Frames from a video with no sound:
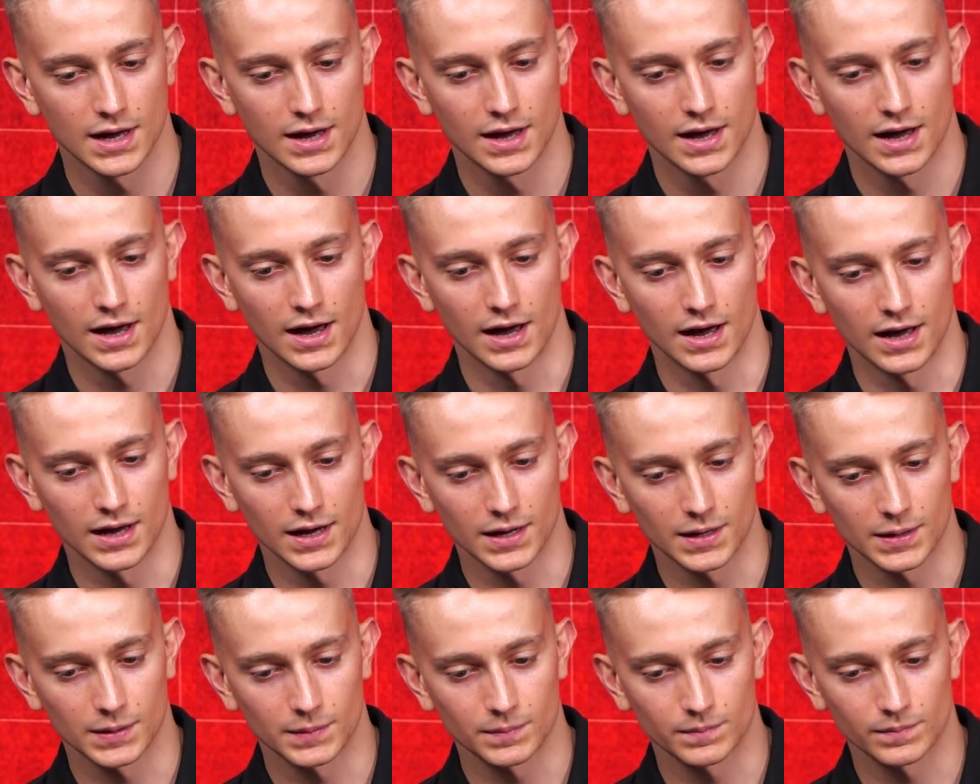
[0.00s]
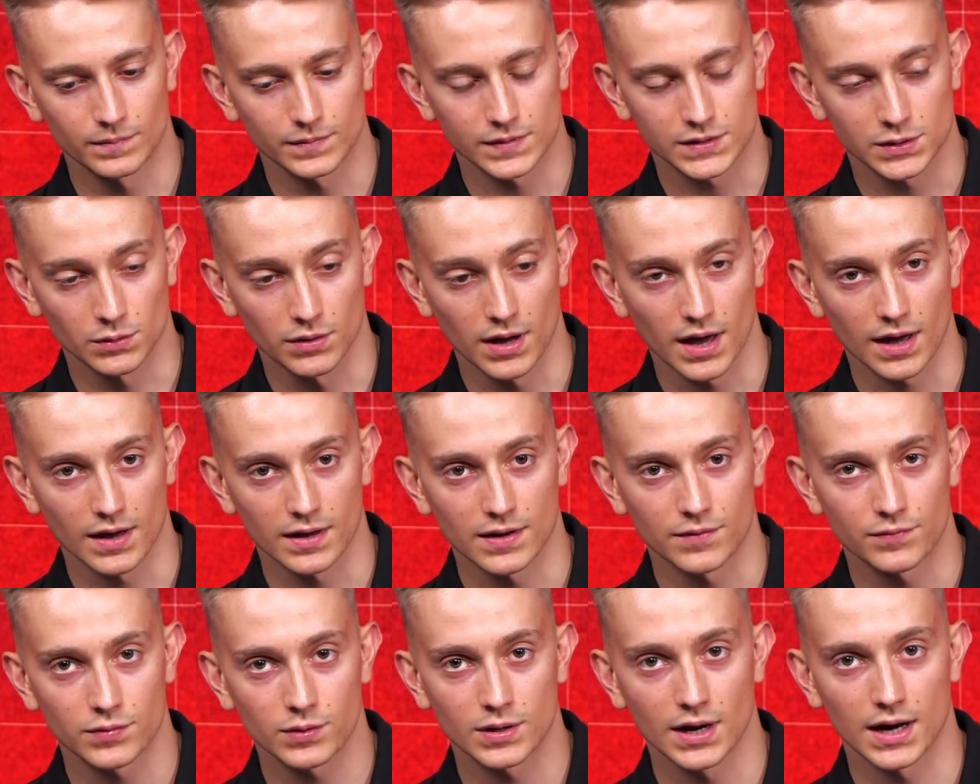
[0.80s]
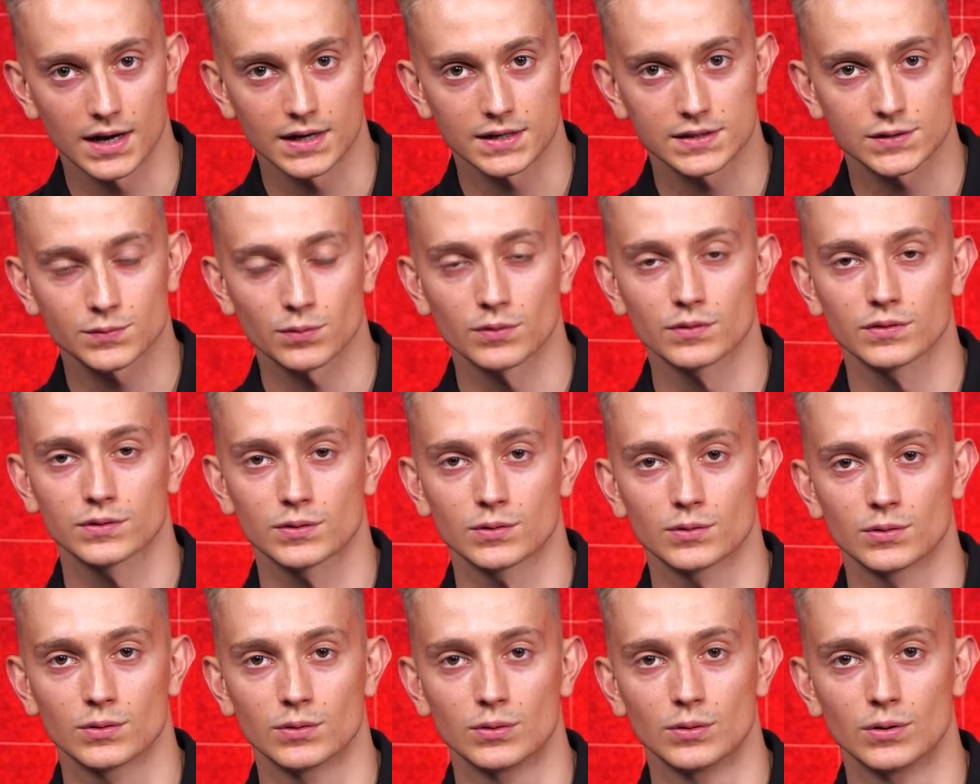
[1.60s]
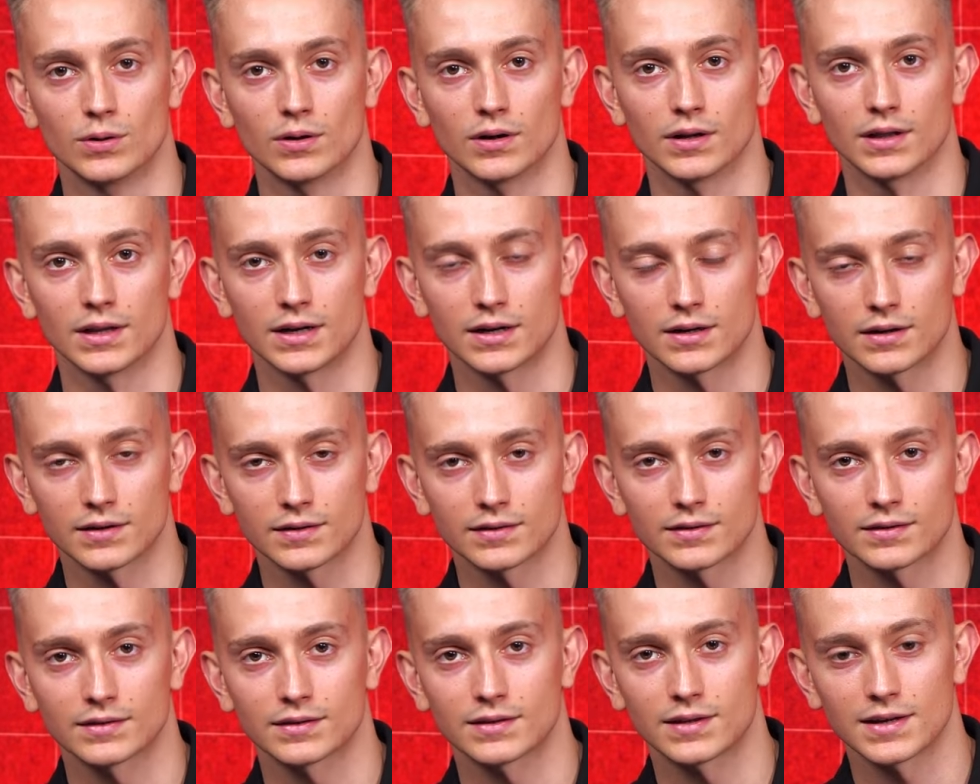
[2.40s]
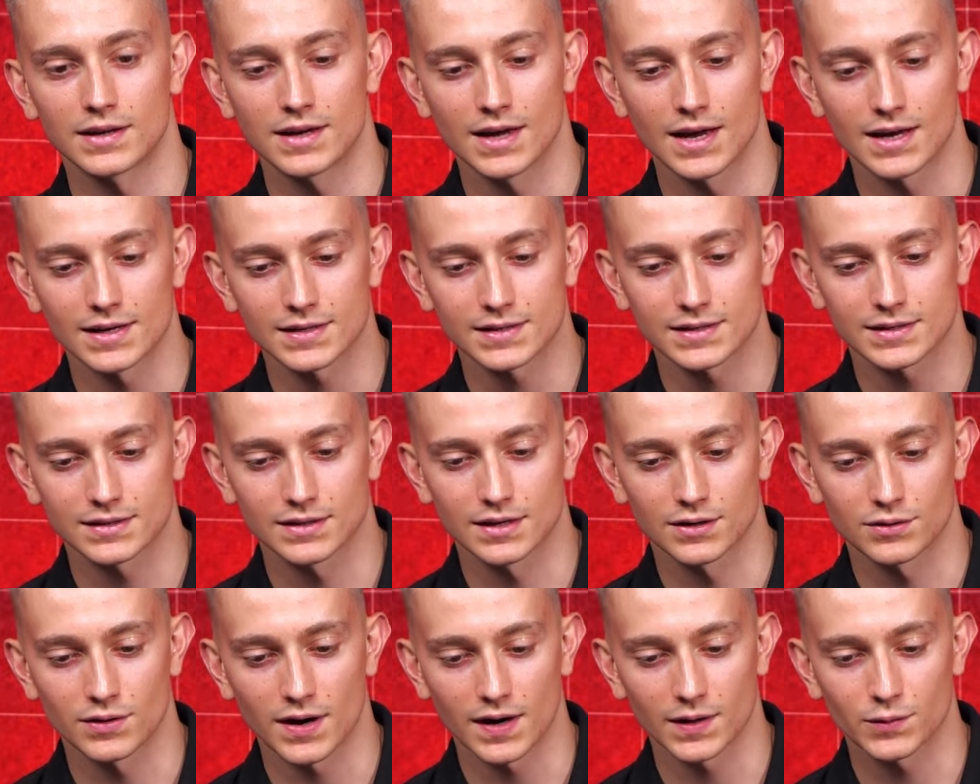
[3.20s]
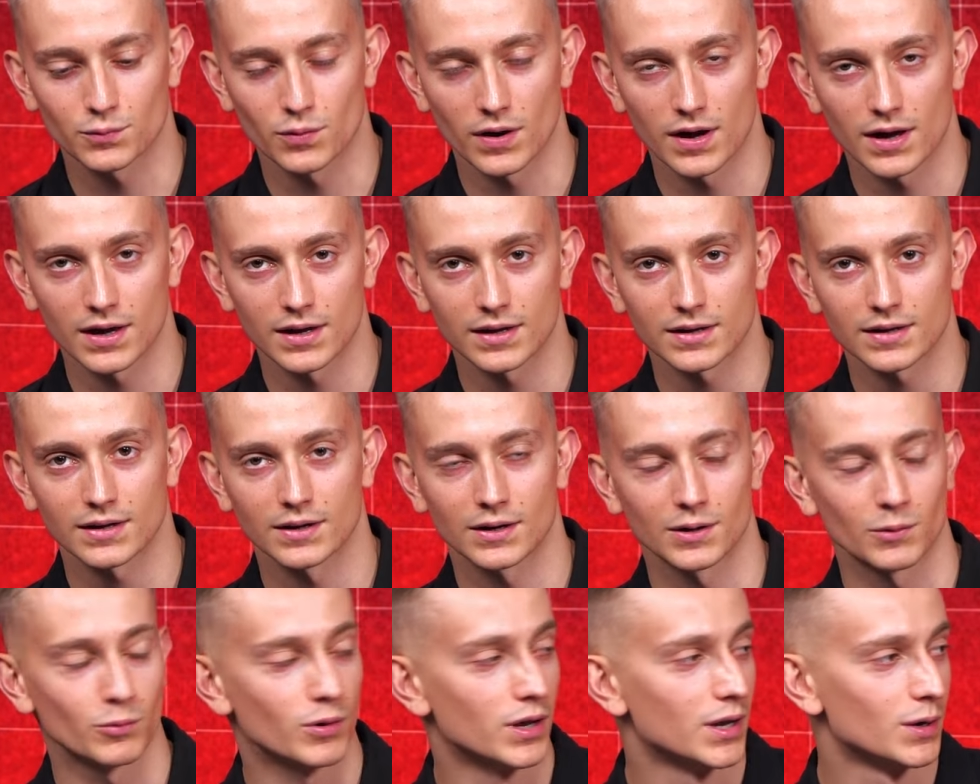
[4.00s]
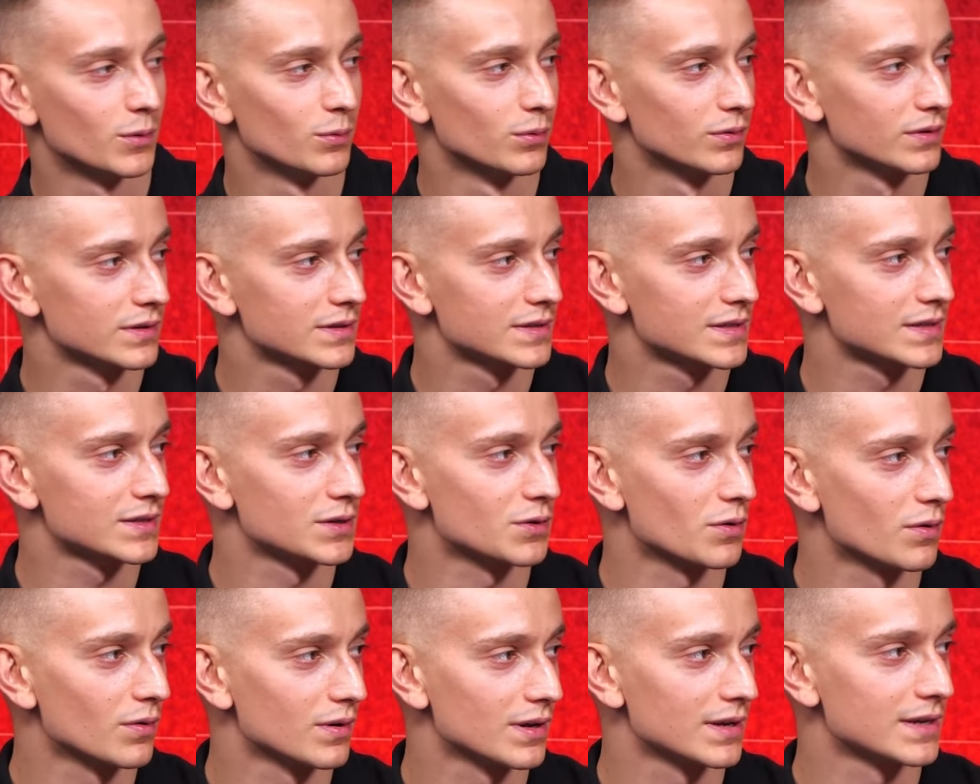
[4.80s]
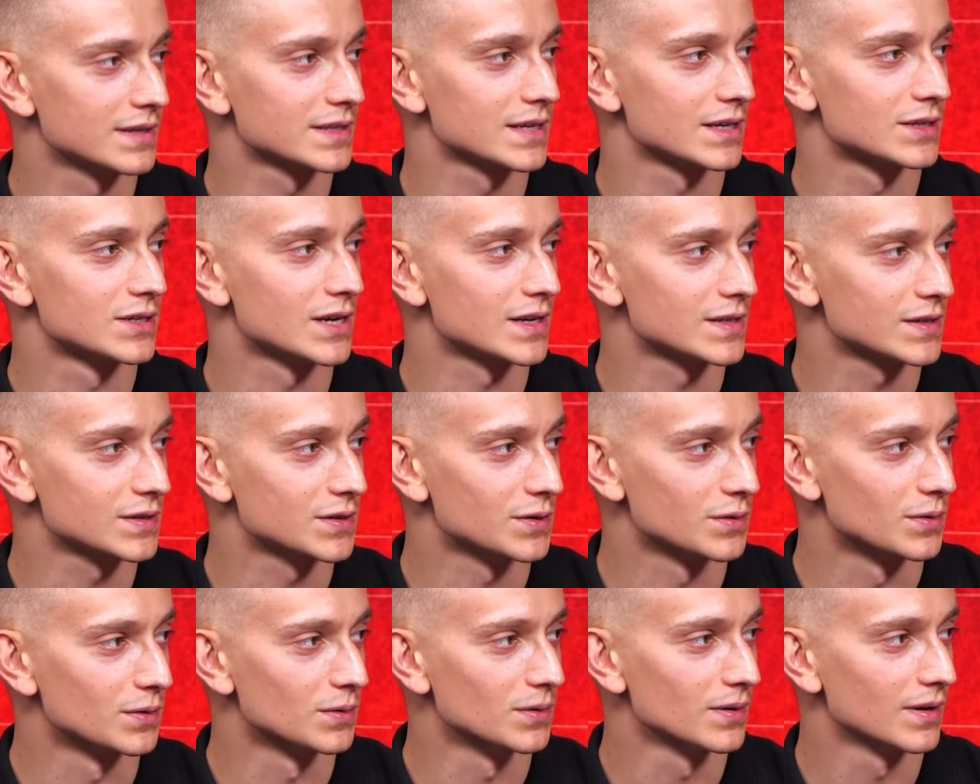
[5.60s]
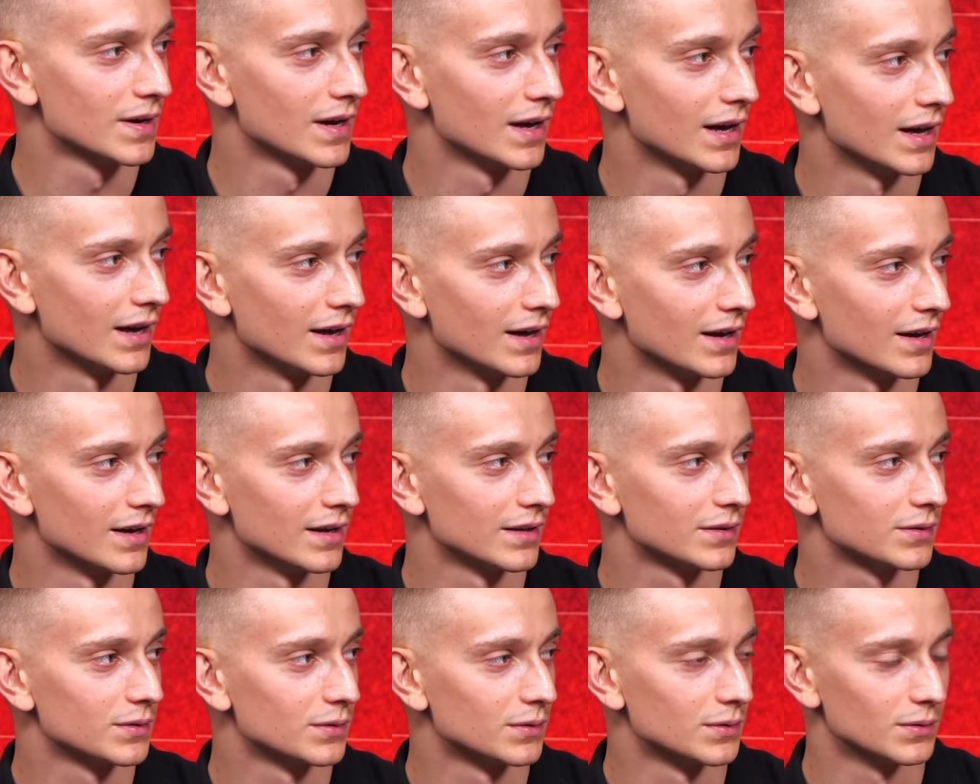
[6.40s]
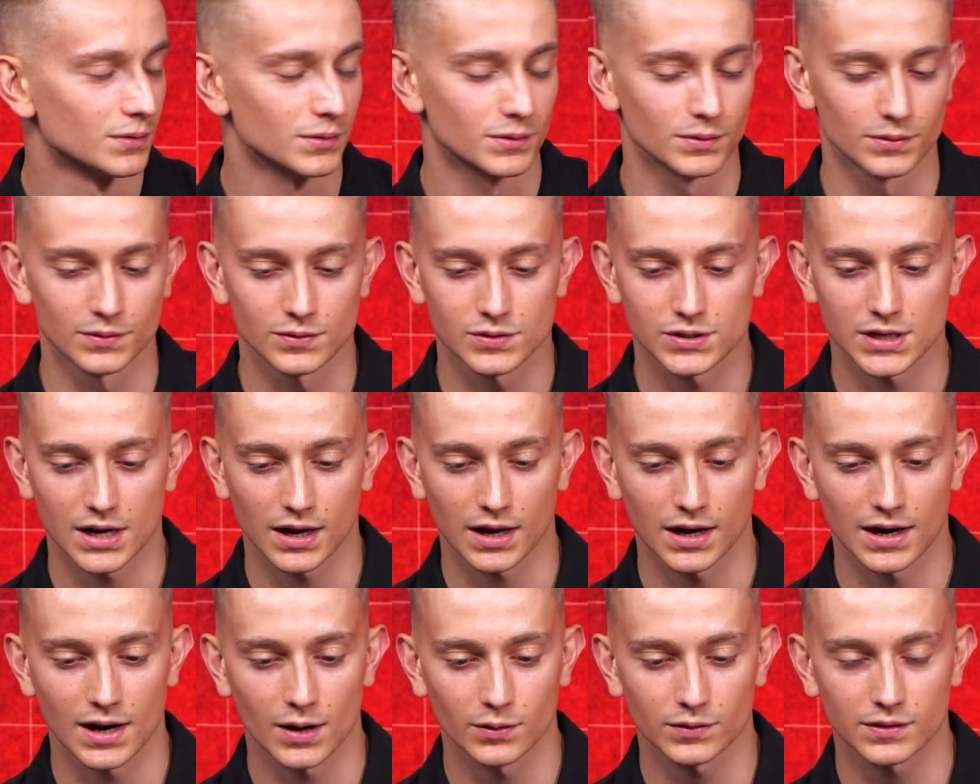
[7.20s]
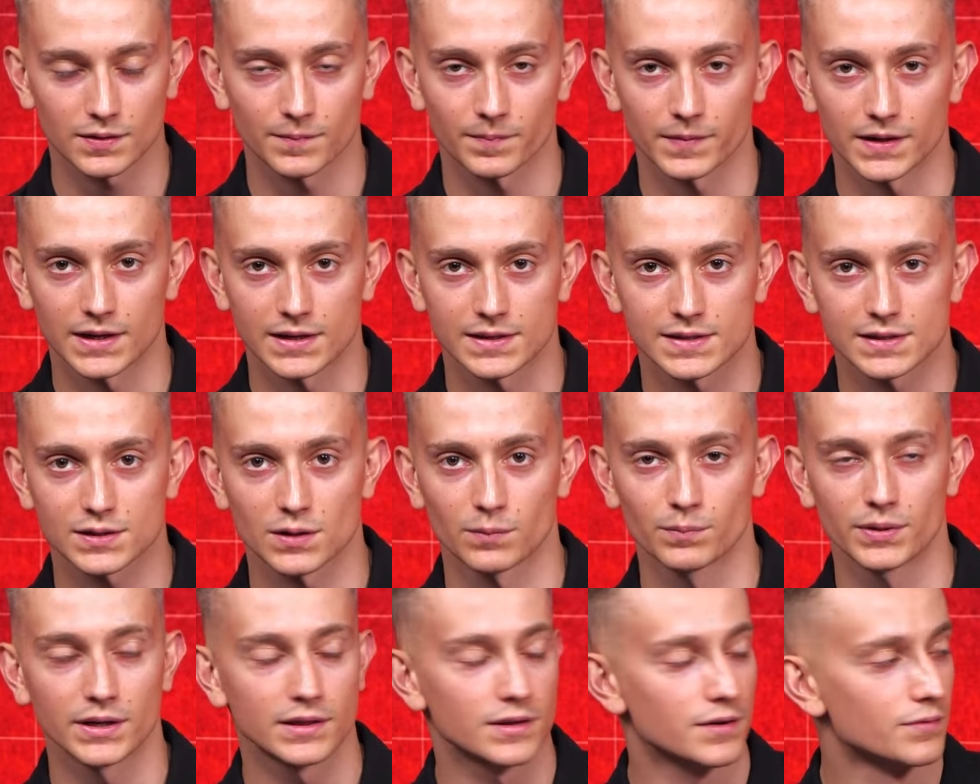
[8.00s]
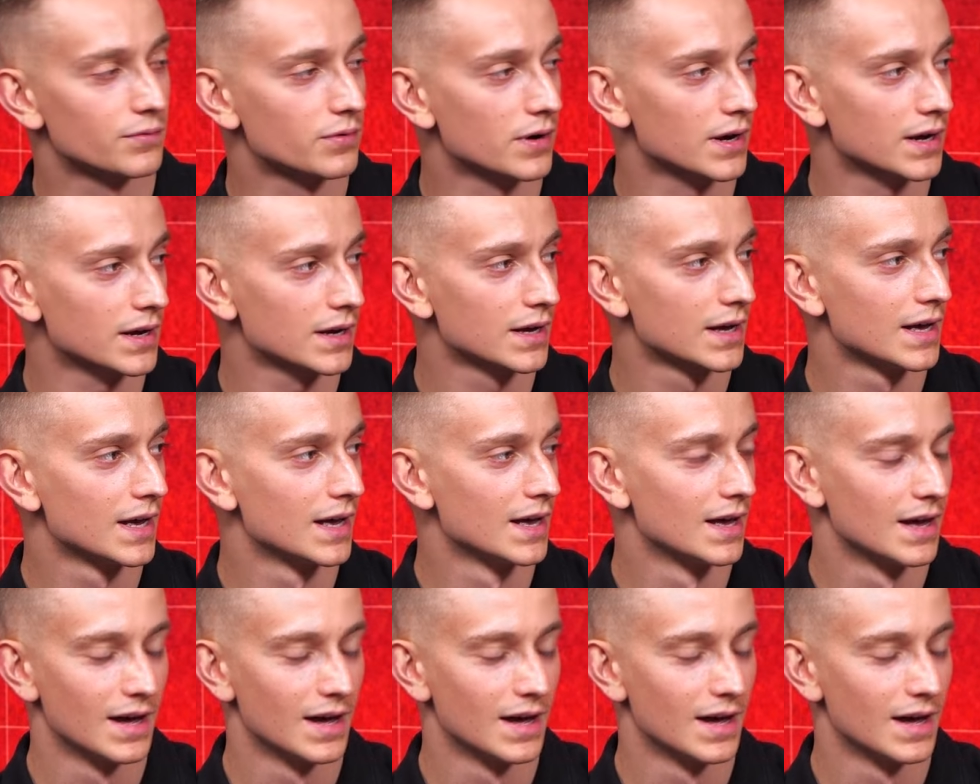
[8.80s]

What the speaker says: So yeah, if you guys want to learn TS the right way, we would strongly suggest you to check it out. It's completely free.